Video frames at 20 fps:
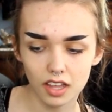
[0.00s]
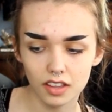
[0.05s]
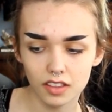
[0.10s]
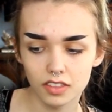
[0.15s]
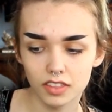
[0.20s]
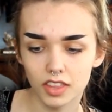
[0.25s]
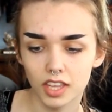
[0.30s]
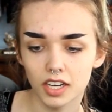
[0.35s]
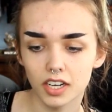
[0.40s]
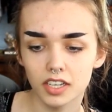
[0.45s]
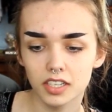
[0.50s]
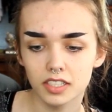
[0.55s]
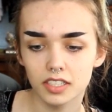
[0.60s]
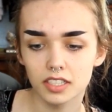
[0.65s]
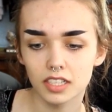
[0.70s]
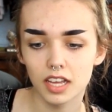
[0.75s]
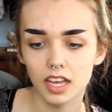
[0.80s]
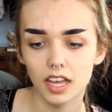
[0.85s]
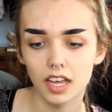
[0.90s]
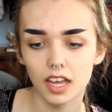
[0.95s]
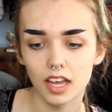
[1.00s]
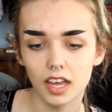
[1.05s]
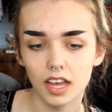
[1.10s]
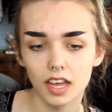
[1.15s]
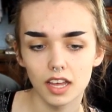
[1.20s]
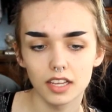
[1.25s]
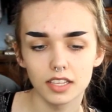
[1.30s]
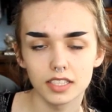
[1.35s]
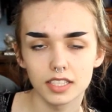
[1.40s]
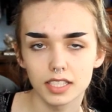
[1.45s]
there's
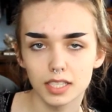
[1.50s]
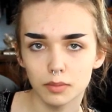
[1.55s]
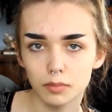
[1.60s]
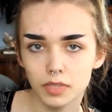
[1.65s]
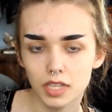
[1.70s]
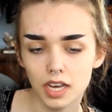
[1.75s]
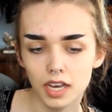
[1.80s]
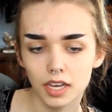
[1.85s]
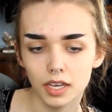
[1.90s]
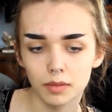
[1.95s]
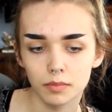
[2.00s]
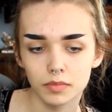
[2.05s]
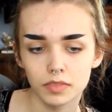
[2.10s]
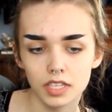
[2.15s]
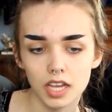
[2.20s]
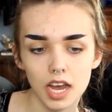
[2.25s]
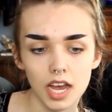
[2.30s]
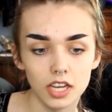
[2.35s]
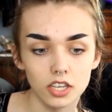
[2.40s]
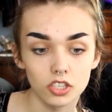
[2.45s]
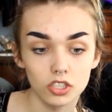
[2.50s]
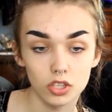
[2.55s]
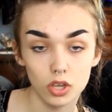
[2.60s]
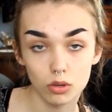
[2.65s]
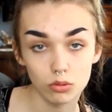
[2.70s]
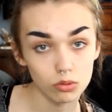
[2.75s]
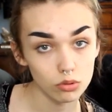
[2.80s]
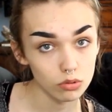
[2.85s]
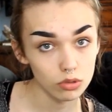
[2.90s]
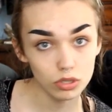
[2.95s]
sometimes I just
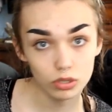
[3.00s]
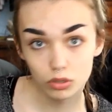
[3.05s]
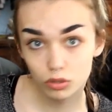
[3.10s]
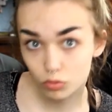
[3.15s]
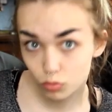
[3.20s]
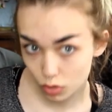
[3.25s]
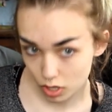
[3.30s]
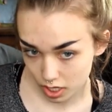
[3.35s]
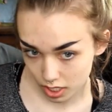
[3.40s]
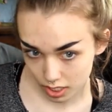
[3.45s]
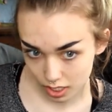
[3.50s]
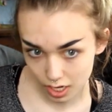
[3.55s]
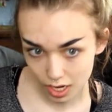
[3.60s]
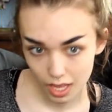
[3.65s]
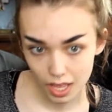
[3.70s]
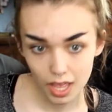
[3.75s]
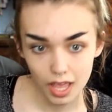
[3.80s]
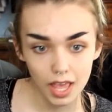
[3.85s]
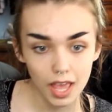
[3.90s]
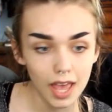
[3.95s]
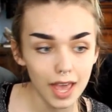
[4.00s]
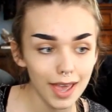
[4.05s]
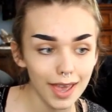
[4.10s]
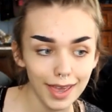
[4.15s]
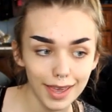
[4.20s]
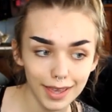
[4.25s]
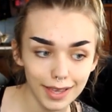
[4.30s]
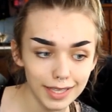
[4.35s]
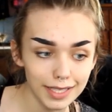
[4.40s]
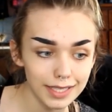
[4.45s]
go through this little rut
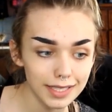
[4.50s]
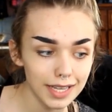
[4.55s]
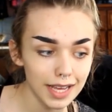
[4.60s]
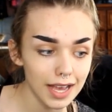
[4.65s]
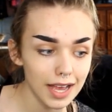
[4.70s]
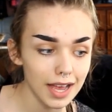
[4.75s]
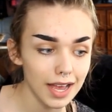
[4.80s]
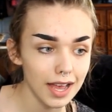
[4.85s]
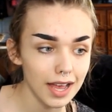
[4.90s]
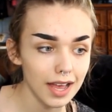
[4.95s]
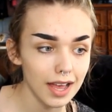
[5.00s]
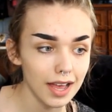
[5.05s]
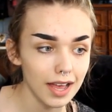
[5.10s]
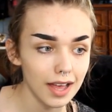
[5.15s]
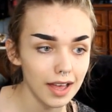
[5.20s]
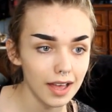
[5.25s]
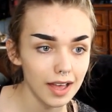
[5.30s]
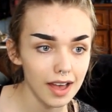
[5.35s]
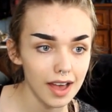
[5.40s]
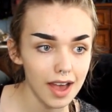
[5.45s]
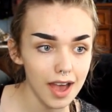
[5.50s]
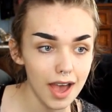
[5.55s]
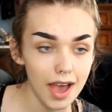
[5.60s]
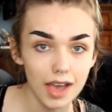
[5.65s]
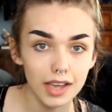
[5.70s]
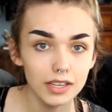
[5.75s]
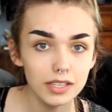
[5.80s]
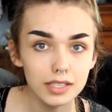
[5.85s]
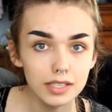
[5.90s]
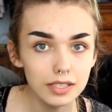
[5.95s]
and
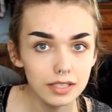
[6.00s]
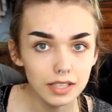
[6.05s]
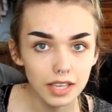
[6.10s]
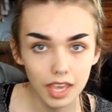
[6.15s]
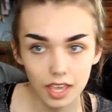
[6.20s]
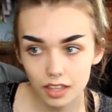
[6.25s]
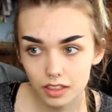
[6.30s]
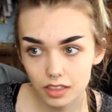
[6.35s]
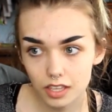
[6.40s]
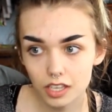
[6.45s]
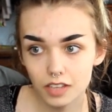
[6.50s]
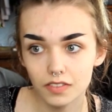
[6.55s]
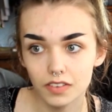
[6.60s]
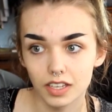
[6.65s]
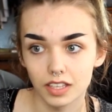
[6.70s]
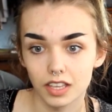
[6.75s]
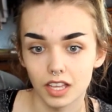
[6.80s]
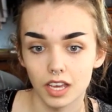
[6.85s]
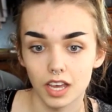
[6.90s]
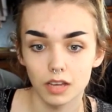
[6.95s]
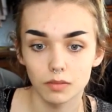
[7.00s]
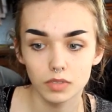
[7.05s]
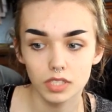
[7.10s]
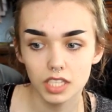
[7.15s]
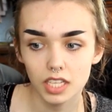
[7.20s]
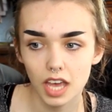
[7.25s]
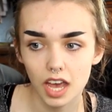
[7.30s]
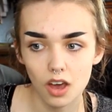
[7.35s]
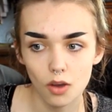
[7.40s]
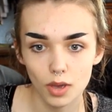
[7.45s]
I just can't think of anything. I'm
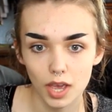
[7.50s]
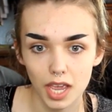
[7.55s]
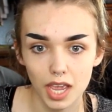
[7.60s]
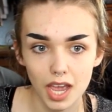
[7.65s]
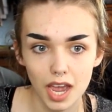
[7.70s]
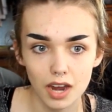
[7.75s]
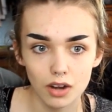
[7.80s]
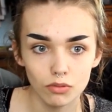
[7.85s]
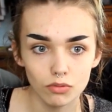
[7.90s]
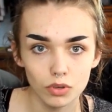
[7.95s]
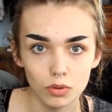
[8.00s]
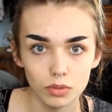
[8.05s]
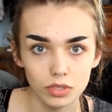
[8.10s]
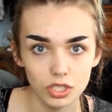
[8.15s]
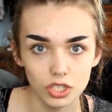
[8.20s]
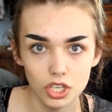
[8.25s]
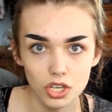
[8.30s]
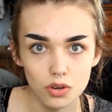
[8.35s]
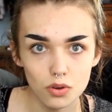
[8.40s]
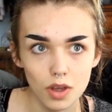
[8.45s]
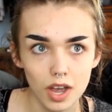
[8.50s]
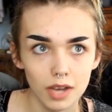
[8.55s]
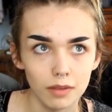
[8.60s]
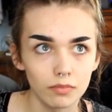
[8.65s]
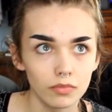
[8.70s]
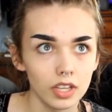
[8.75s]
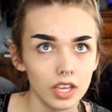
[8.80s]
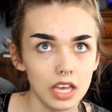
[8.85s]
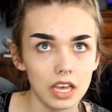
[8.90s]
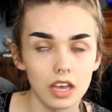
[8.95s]
just like, okay, I don't know what to do.
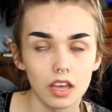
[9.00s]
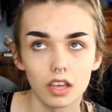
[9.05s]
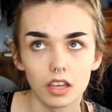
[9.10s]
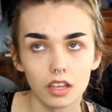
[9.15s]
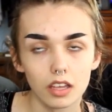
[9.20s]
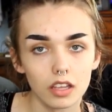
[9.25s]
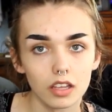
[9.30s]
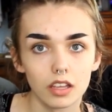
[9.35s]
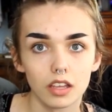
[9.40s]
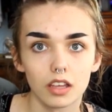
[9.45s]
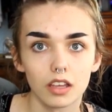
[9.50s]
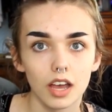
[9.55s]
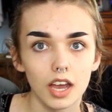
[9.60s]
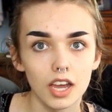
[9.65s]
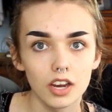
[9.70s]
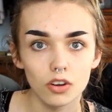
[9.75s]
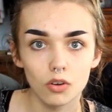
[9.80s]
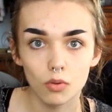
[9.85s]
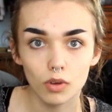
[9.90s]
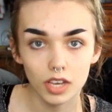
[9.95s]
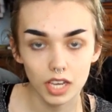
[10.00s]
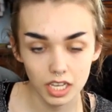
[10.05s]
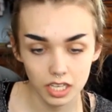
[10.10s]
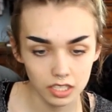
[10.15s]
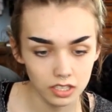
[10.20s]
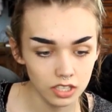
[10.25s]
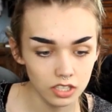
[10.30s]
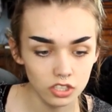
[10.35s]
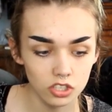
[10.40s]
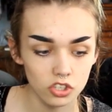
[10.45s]
I'm like, I don't want
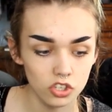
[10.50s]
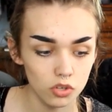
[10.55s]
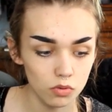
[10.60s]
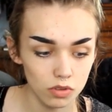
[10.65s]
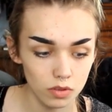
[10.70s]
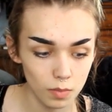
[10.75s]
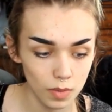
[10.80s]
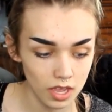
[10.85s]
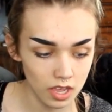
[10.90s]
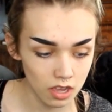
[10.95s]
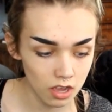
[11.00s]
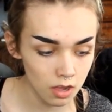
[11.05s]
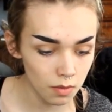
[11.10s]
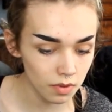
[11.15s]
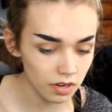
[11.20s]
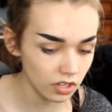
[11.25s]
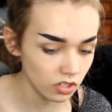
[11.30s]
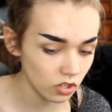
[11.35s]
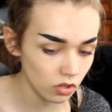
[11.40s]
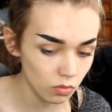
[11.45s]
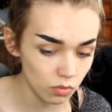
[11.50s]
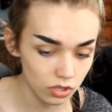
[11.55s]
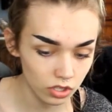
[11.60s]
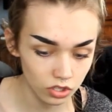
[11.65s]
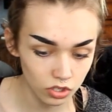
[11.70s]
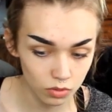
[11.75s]
anything to do with makeup and I don't want to